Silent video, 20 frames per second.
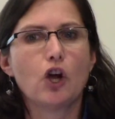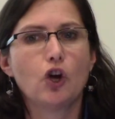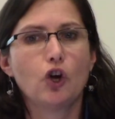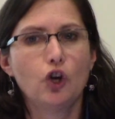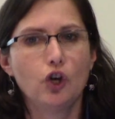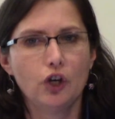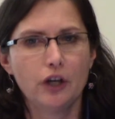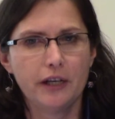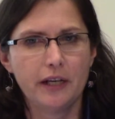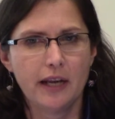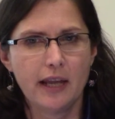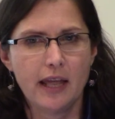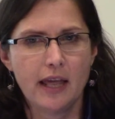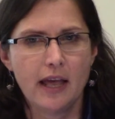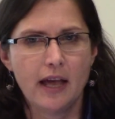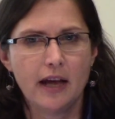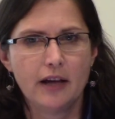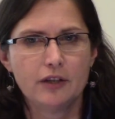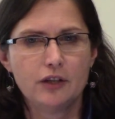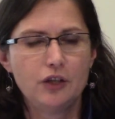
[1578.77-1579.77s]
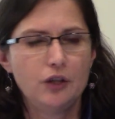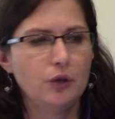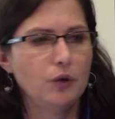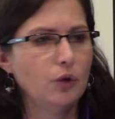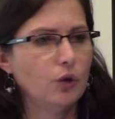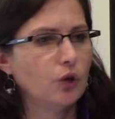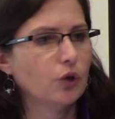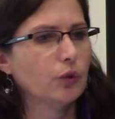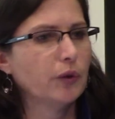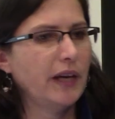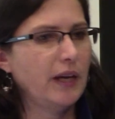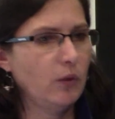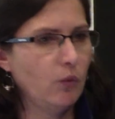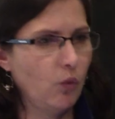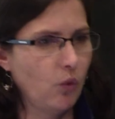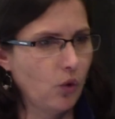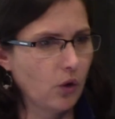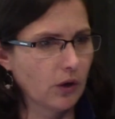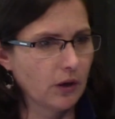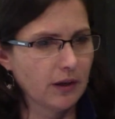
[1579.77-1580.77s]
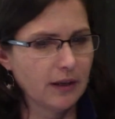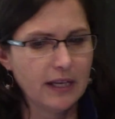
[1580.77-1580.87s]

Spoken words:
could to create war.